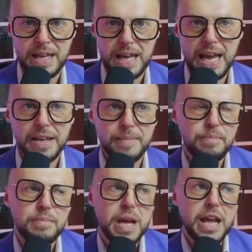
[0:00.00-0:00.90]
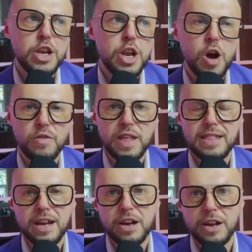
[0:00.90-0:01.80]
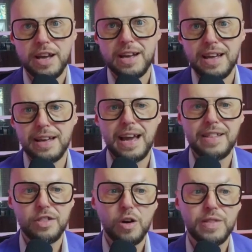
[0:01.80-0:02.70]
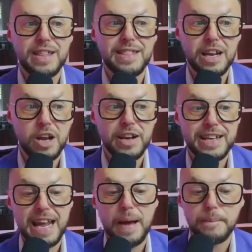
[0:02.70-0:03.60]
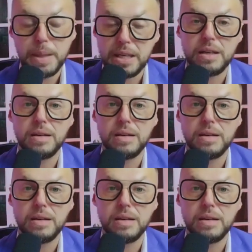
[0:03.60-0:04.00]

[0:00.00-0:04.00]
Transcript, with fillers: And, and know that they're gonna uh, and know that they're gonna get me.